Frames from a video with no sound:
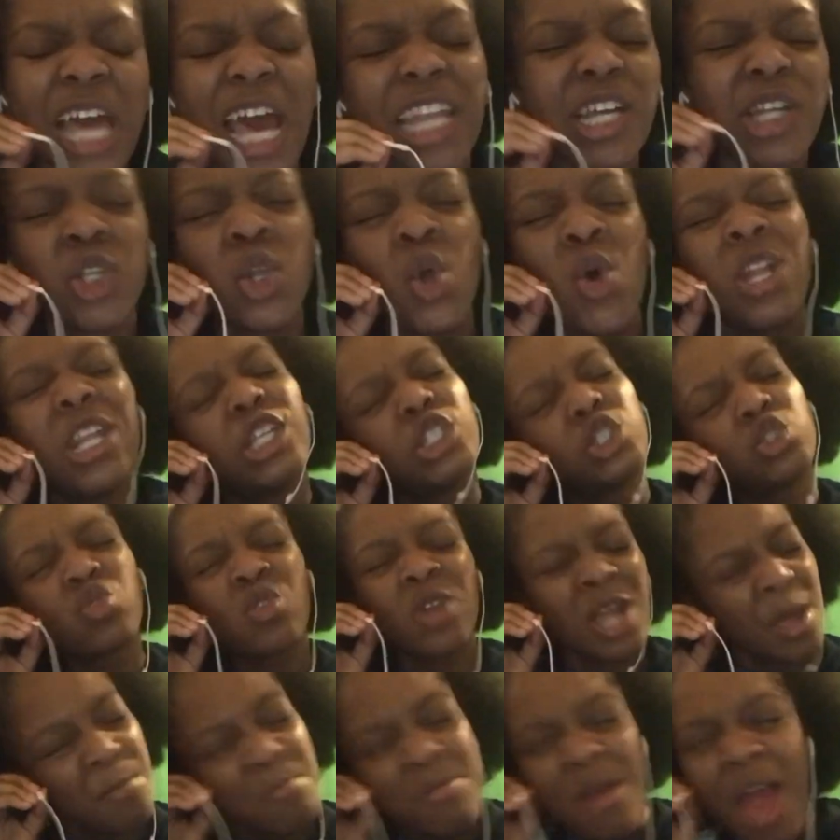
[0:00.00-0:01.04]
ain't a nudie
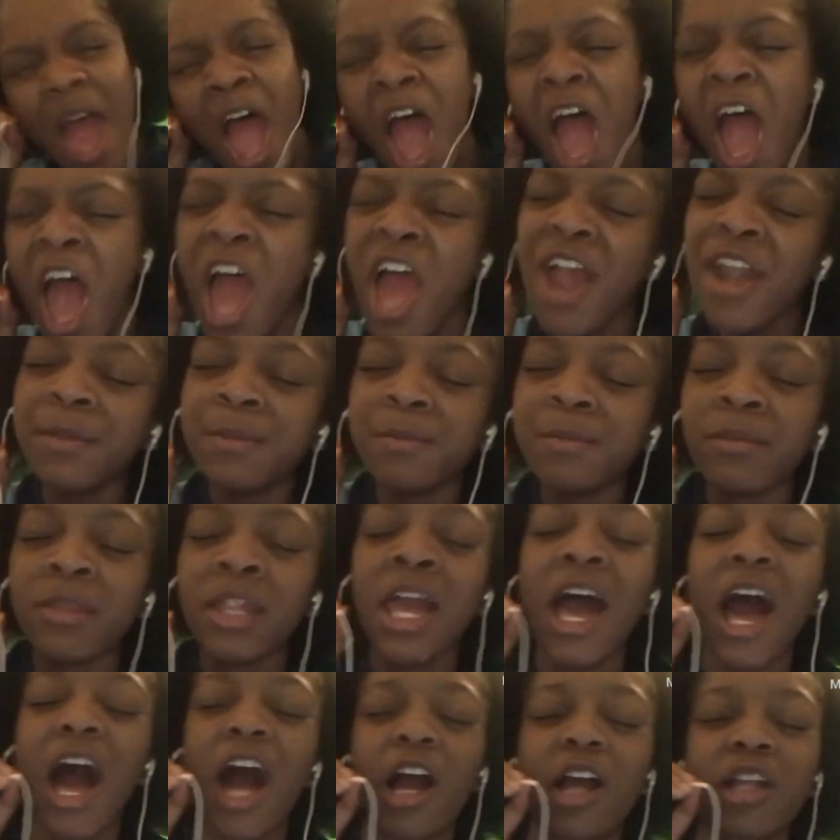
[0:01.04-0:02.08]
trippin'.
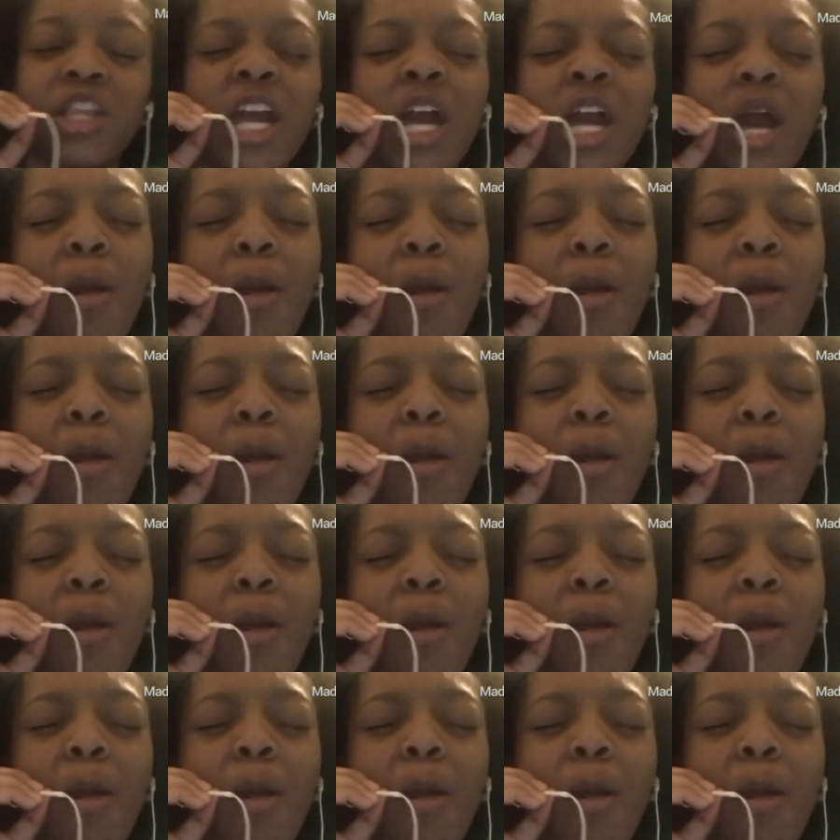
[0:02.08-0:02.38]
I think